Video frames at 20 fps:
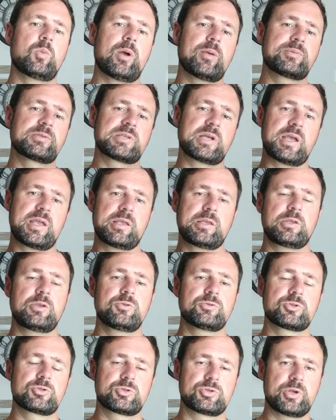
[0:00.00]
website
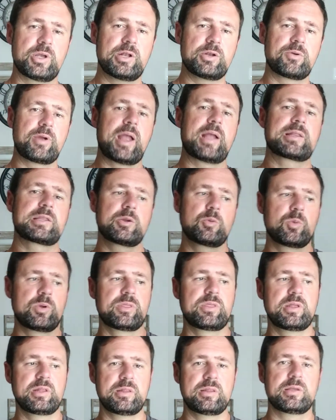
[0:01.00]
users are interacting
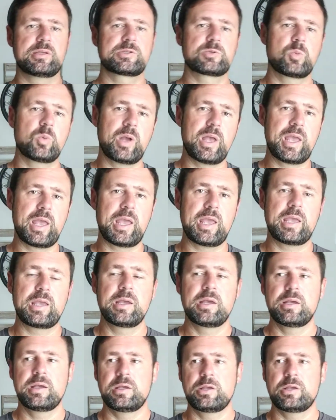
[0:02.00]
with it in this way.